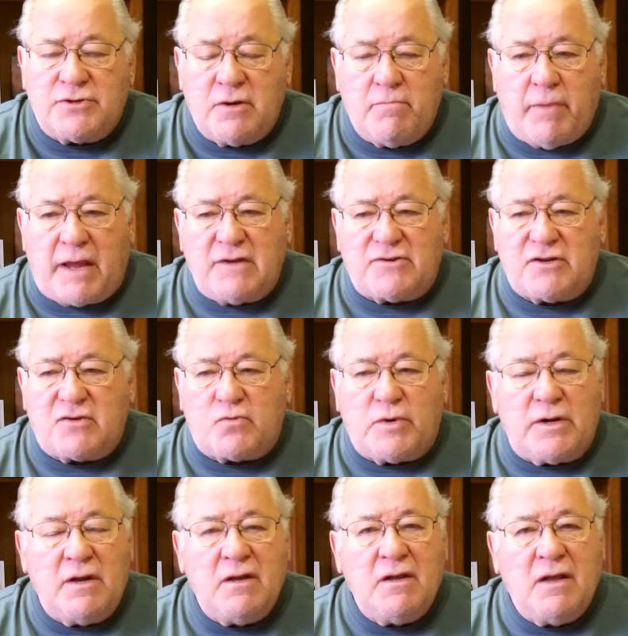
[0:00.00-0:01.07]
and basses
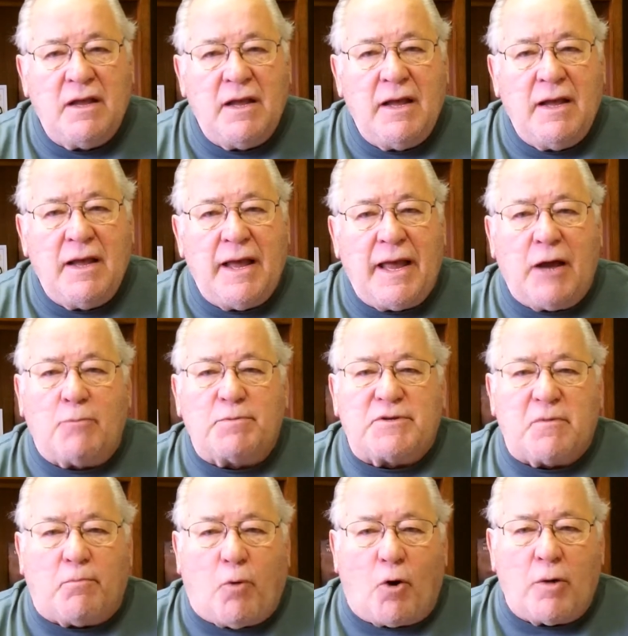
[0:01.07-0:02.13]
would help
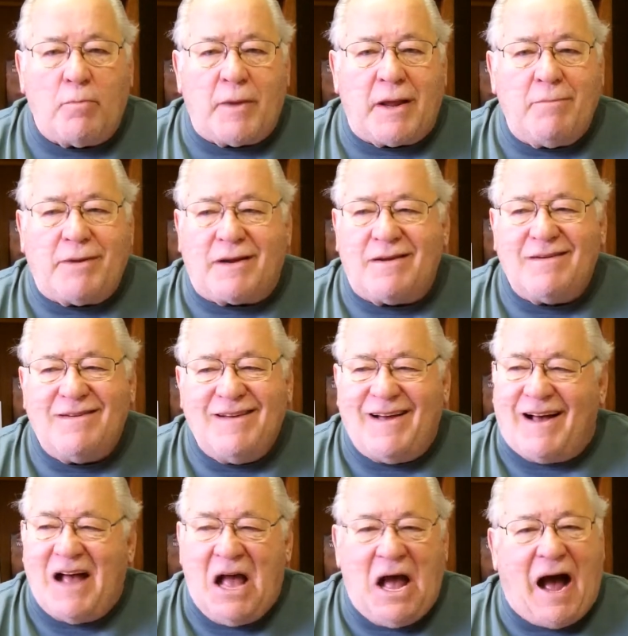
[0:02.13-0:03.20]
support me, but
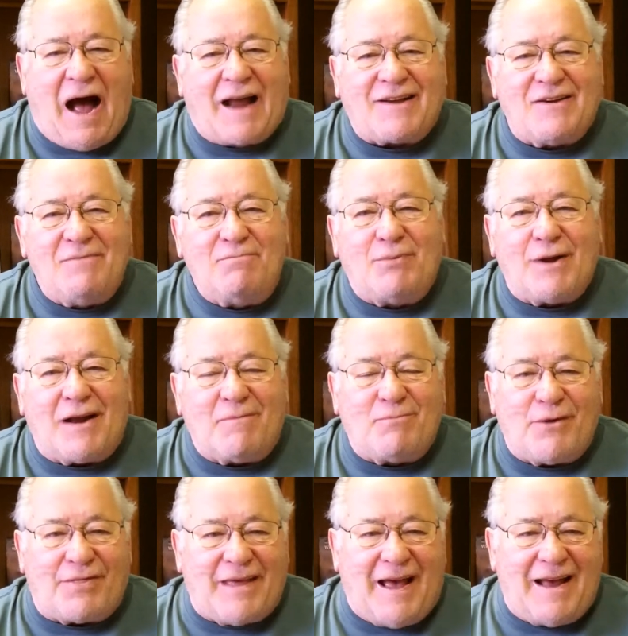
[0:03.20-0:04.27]
I couldn't put up
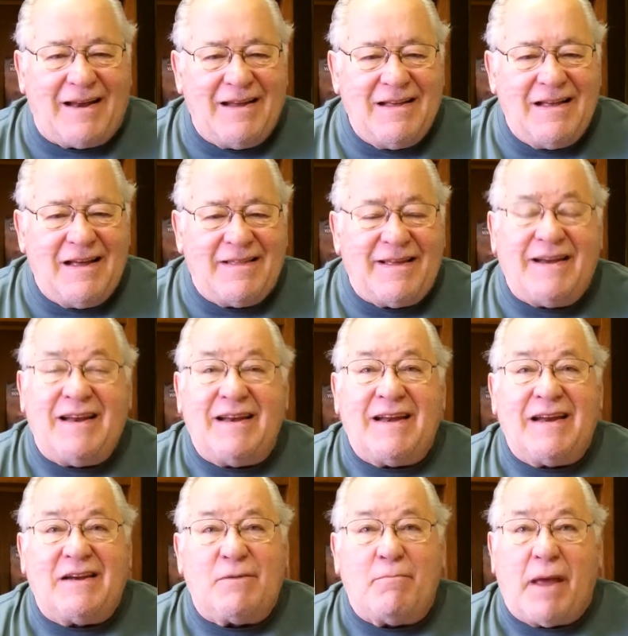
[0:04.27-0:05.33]
with that. They didn't
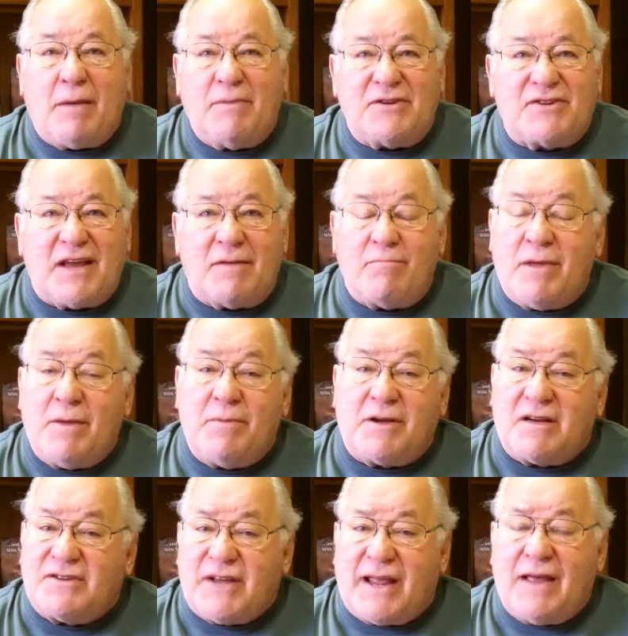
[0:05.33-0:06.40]
need to babysit me
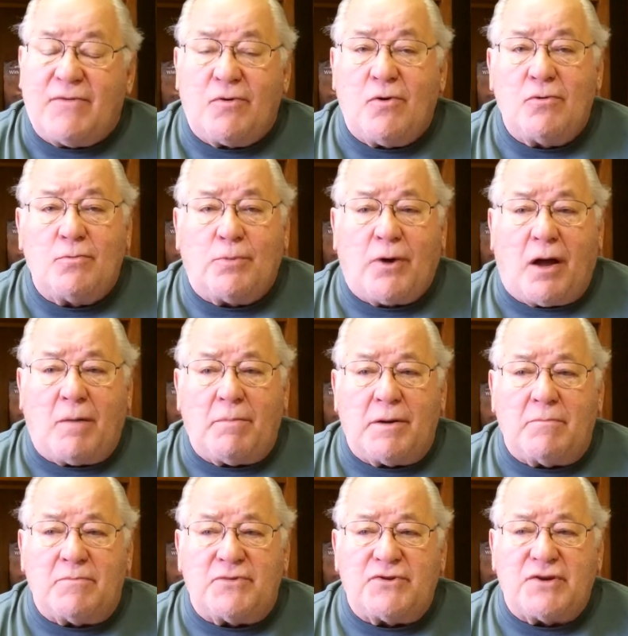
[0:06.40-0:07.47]
because they had their own
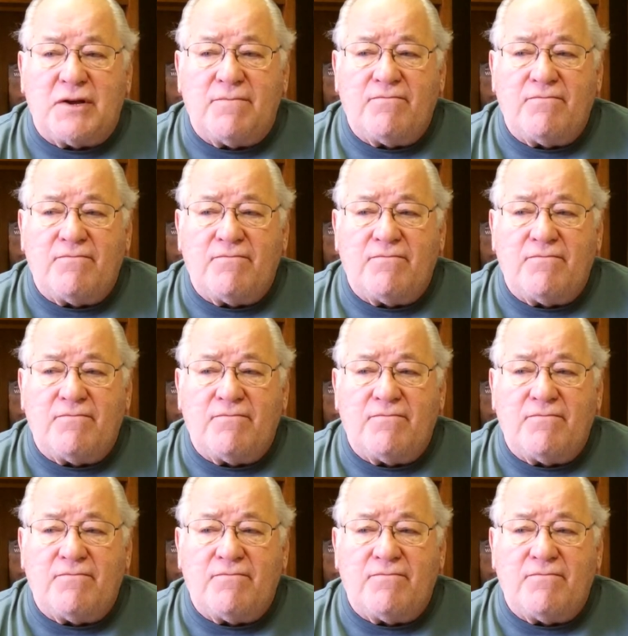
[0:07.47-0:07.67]
problems.